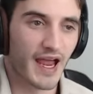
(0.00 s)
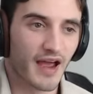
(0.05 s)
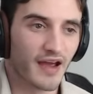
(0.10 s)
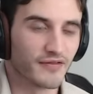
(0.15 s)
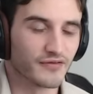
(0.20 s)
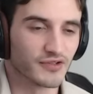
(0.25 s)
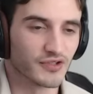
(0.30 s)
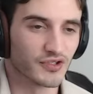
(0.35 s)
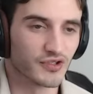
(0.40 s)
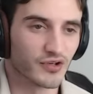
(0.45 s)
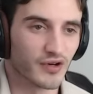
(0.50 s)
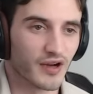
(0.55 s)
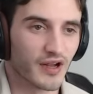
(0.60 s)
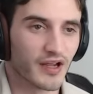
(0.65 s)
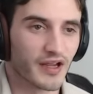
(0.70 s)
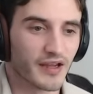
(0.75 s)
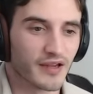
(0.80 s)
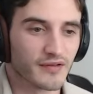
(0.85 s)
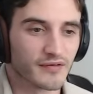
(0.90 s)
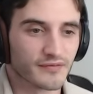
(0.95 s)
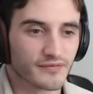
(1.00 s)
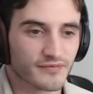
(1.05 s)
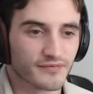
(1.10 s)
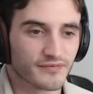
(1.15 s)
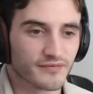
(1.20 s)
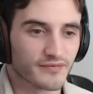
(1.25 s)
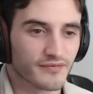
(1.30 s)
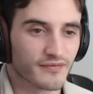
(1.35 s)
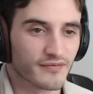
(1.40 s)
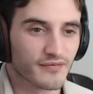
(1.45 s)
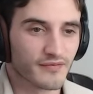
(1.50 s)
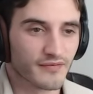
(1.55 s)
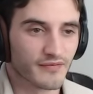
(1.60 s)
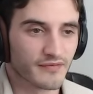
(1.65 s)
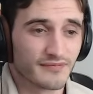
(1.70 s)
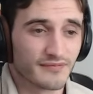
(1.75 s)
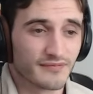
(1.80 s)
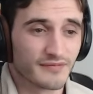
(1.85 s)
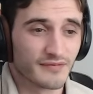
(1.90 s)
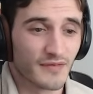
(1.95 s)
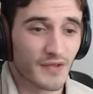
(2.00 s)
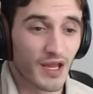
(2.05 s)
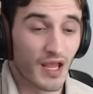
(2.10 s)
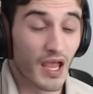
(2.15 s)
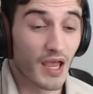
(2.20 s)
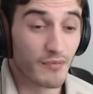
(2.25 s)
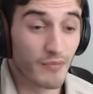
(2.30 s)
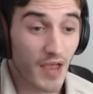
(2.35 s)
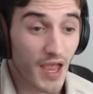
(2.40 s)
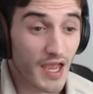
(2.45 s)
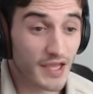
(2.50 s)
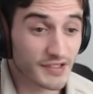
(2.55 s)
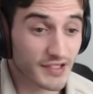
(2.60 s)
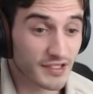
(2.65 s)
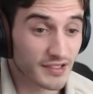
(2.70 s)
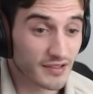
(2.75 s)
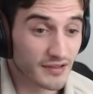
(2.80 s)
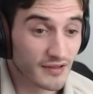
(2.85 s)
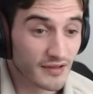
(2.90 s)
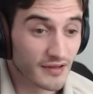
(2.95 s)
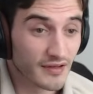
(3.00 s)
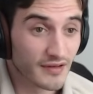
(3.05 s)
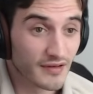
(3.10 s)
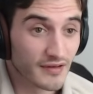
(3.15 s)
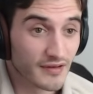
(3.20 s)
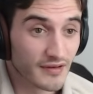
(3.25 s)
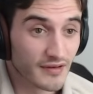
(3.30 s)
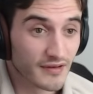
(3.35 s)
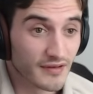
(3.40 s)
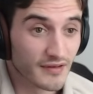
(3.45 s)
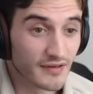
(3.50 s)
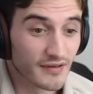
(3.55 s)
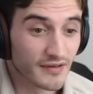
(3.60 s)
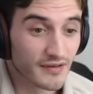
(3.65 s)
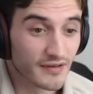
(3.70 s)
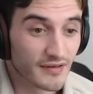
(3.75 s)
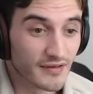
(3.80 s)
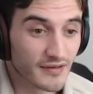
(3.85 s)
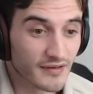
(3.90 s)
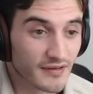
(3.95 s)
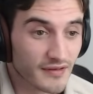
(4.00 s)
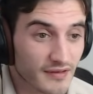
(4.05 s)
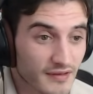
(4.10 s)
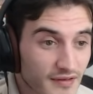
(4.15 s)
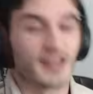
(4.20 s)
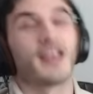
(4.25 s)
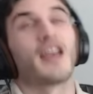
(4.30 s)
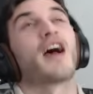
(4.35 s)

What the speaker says: out my sweeper, Eggberry. I get Miltank low and I'm blessed with the